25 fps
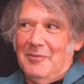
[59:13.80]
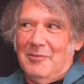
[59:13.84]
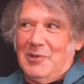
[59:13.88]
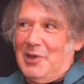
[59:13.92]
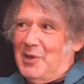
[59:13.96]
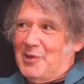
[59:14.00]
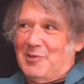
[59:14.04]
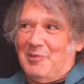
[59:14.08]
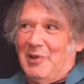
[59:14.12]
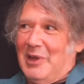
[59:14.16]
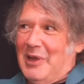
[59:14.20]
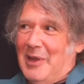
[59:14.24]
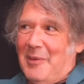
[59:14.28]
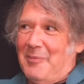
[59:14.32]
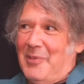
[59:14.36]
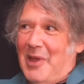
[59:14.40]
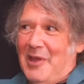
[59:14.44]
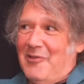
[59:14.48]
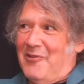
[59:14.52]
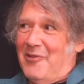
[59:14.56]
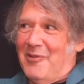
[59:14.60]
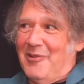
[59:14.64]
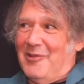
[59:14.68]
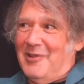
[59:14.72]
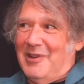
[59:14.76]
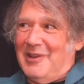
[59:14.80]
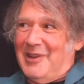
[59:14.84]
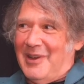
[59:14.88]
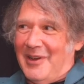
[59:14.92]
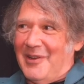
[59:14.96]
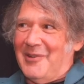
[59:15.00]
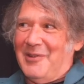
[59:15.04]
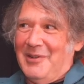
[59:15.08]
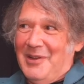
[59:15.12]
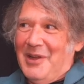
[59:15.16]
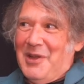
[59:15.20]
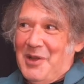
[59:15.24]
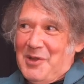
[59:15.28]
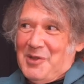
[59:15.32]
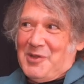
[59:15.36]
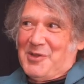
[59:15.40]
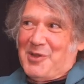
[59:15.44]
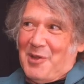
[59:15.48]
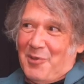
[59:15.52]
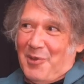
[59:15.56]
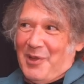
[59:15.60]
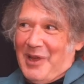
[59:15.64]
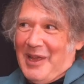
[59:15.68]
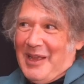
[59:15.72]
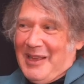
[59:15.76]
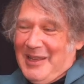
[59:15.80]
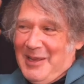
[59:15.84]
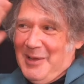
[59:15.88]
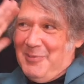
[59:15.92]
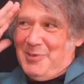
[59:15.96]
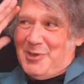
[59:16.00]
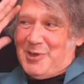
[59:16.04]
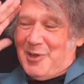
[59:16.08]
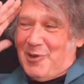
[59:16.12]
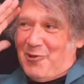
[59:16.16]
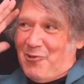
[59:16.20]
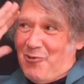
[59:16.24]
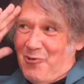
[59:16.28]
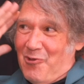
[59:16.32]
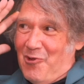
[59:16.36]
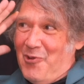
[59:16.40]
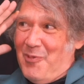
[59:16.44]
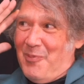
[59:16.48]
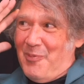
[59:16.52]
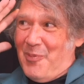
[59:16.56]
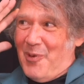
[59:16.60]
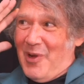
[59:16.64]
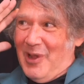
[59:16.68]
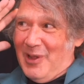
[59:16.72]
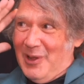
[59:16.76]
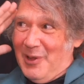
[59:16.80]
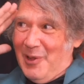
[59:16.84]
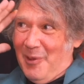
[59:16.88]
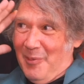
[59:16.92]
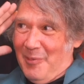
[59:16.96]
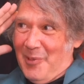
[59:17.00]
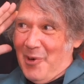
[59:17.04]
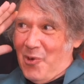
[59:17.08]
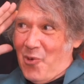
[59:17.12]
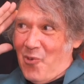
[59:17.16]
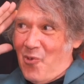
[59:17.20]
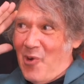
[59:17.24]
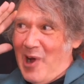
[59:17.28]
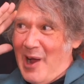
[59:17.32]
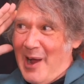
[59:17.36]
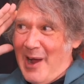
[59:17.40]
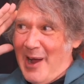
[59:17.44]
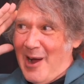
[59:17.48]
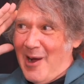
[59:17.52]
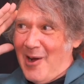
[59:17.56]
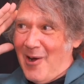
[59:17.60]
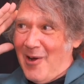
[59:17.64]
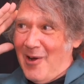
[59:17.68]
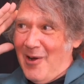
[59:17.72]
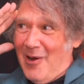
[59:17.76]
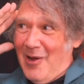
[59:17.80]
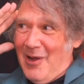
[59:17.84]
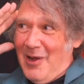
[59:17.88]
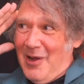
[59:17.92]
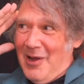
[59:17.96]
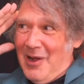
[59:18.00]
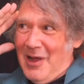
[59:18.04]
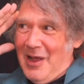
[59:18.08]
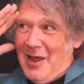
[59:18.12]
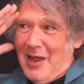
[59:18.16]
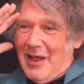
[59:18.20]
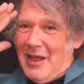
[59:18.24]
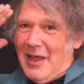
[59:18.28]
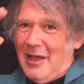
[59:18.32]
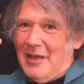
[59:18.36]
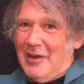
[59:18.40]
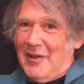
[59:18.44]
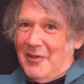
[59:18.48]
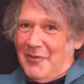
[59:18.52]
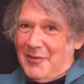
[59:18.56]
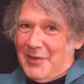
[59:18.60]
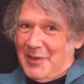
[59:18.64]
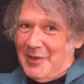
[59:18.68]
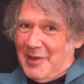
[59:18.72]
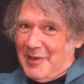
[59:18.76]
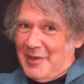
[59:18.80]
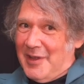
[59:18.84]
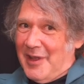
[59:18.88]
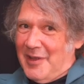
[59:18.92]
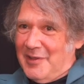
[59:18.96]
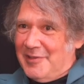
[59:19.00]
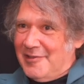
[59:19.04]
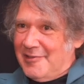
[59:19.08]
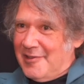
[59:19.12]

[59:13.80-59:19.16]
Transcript: because we can't pay for you know. So the, it keeps the group a little bit aware. And if they